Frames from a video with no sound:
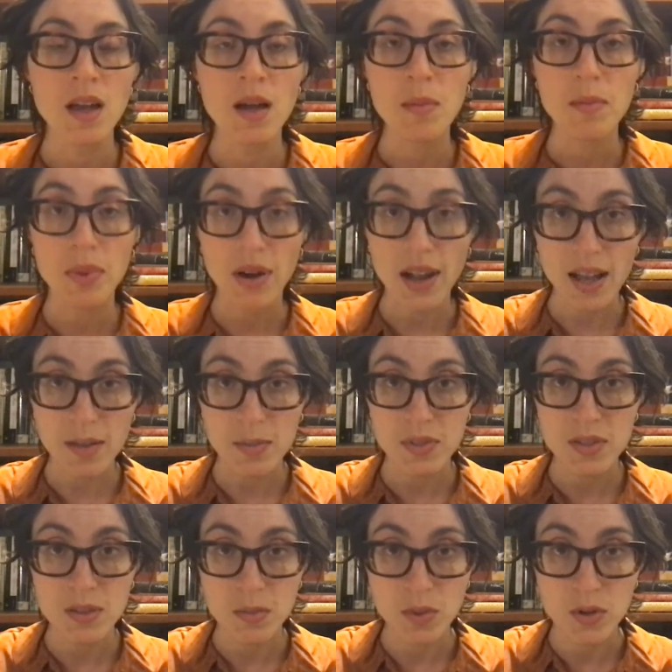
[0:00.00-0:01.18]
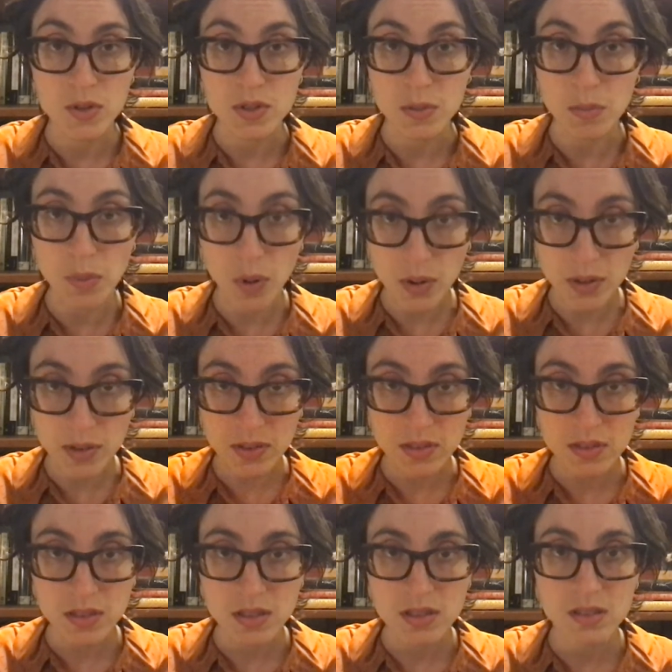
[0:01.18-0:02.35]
Perhaps the most important